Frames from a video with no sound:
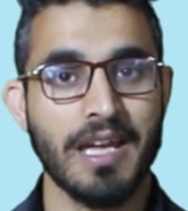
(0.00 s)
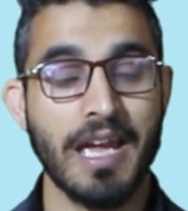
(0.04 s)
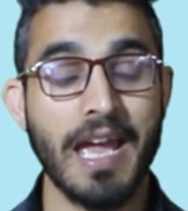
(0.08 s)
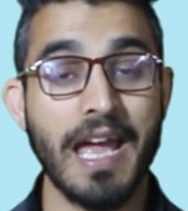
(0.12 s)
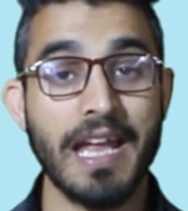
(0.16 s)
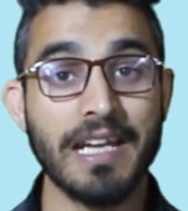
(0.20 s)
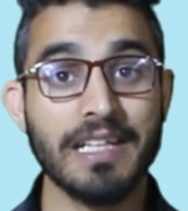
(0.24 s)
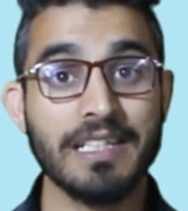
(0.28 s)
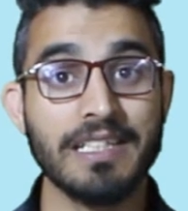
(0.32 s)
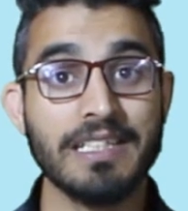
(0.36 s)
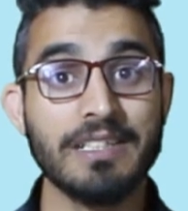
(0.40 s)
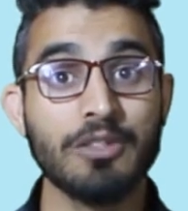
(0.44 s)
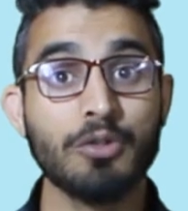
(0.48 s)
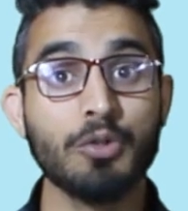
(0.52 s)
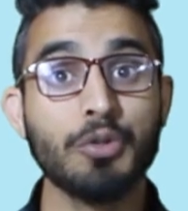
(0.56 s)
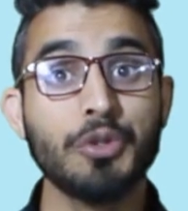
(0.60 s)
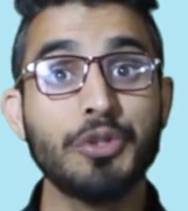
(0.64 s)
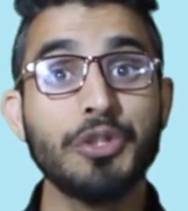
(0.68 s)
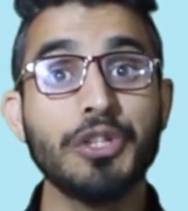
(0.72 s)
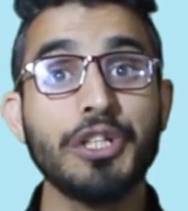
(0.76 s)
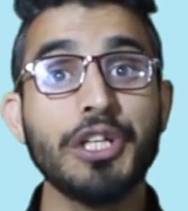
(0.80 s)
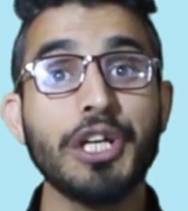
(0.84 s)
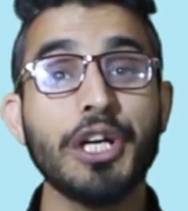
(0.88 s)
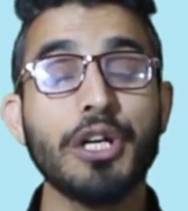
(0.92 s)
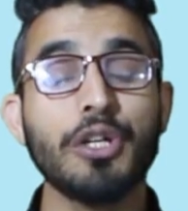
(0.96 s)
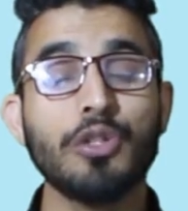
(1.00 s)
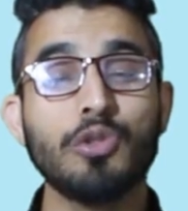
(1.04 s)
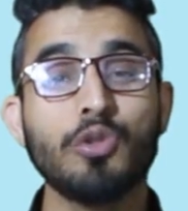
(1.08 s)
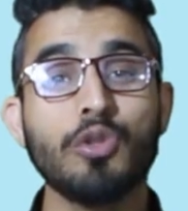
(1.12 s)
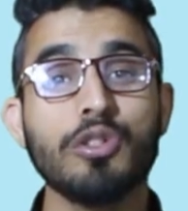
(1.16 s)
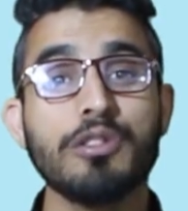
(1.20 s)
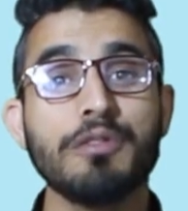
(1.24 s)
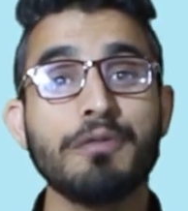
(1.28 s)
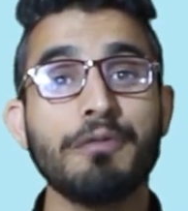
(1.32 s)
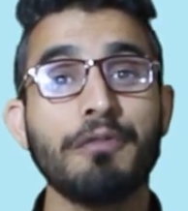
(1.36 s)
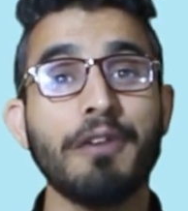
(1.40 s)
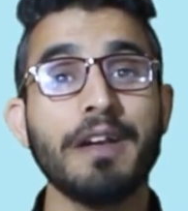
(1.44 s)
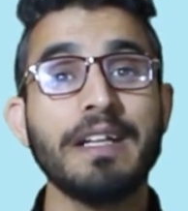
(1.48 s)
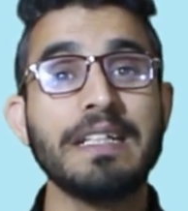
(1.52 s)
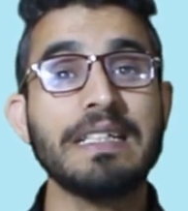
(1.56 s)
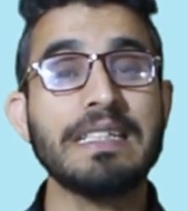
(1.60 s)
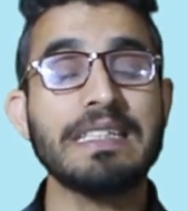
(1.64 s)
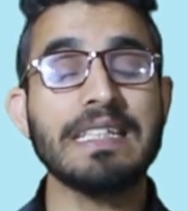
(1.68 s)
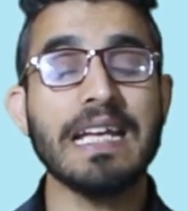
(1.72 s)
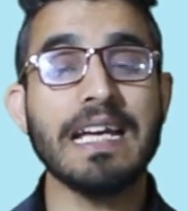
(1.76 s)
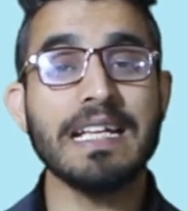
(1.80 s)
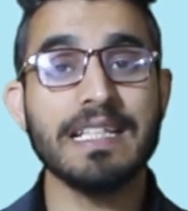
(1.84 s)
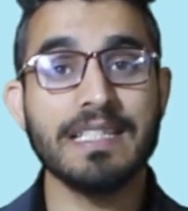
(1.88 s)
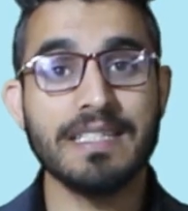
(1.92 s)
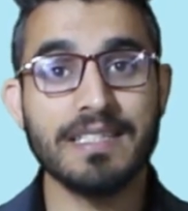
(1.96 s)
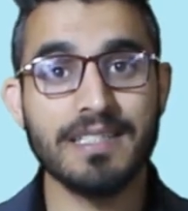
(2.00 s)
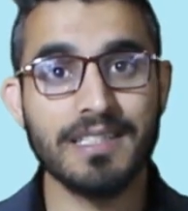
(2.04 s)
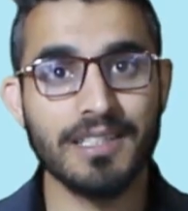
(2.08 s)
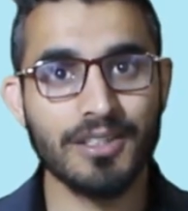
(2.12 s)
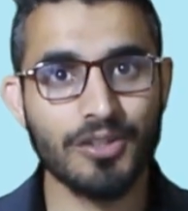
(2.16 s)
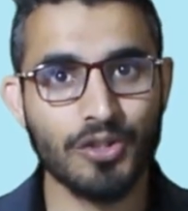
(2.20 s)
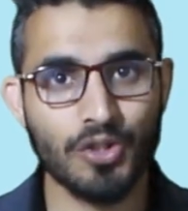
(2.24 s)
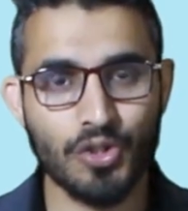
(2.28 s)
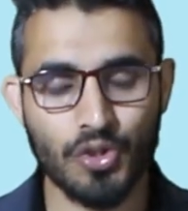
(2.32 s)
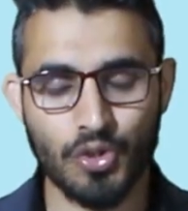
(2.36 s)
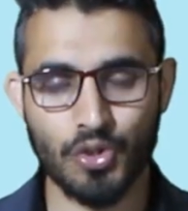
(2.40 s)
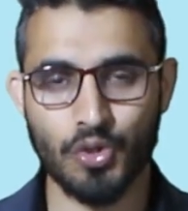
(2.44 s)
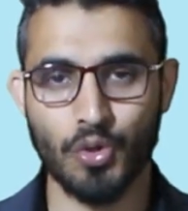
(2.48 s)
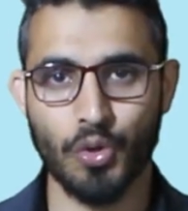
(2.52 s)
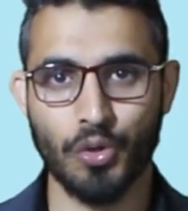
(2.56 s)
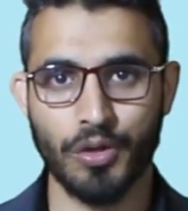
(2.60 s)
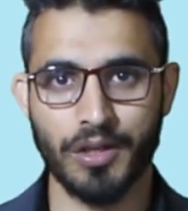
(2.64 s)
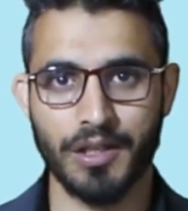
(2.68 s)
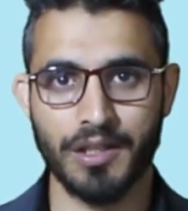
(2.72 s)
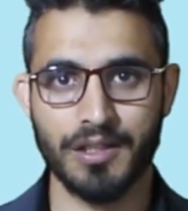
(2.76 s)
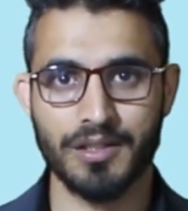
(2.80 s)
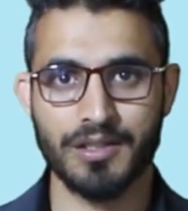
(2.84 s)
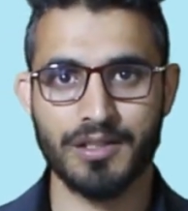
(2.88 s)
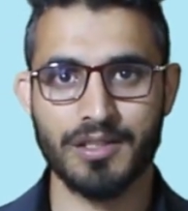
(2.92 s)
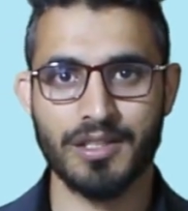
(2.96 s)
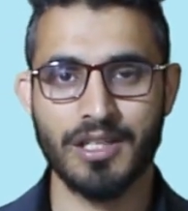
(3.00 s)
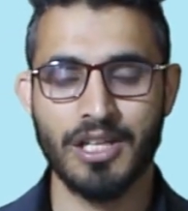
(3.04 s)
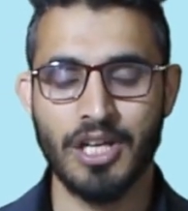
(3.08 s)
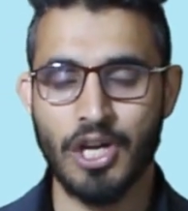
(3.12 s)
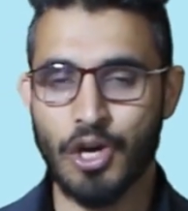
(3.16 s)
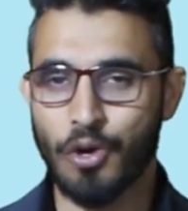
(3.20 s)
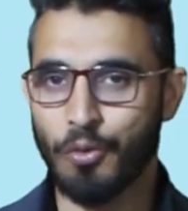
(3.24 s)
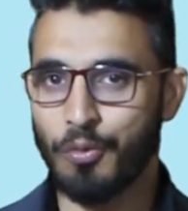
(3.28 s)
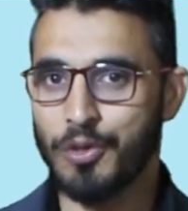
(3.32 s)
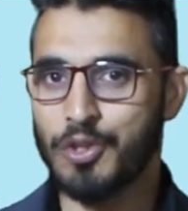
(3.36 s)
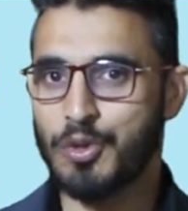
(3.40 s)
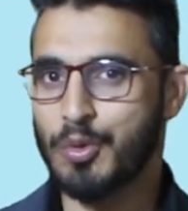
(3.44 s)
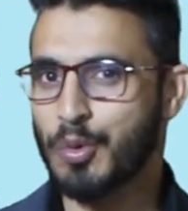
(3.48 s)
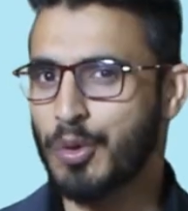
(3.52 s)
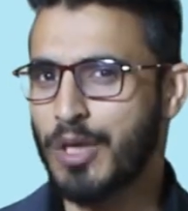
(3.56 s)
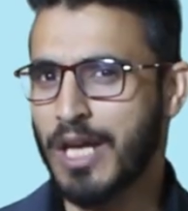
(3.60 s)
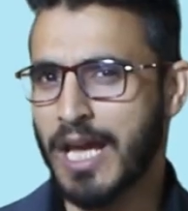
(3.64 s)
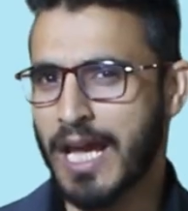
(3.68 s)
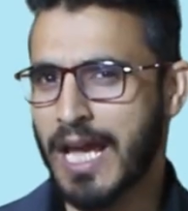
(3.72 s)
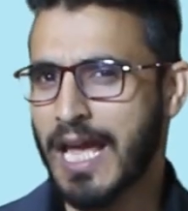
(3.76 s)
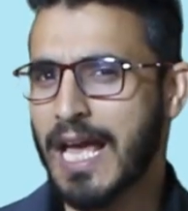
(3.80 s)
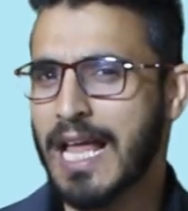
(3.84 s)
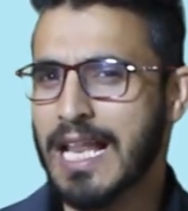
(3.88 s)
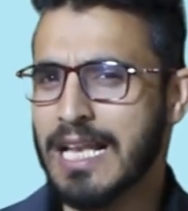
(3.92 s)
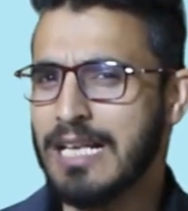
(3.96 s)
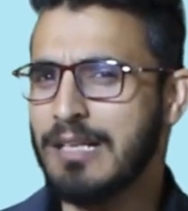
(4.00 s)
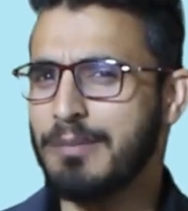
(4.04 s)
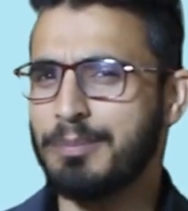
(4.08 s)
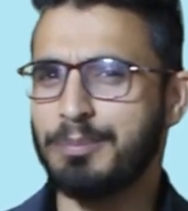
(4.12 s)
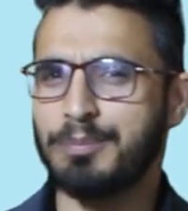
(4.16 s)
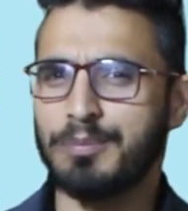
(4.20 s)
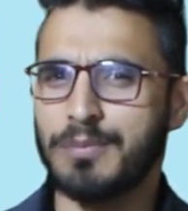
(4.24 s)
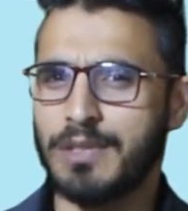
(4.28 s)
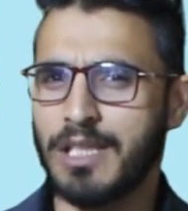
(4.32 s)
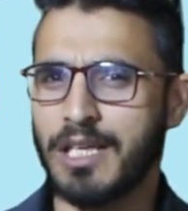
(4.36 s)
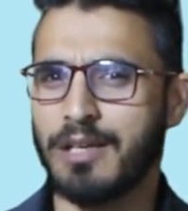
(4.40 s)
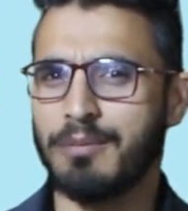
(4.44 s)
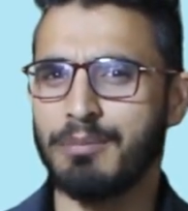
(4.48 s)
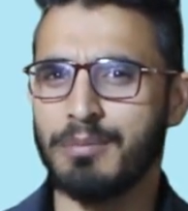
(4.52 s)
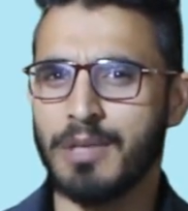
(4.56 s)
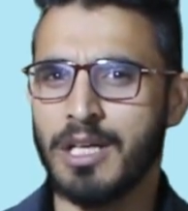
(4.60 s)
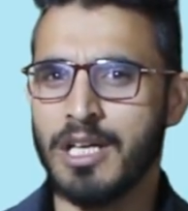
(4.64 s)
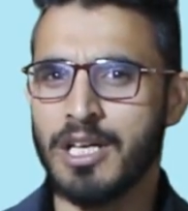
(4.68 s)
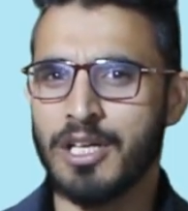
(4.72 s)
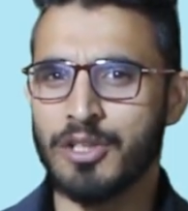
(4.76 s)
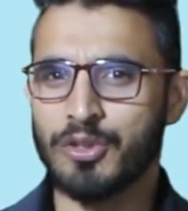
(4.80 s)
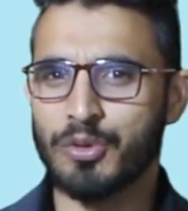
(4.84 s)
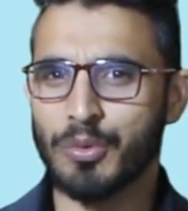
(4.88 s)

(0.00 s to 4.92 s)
had to create those fantastic stories which would help them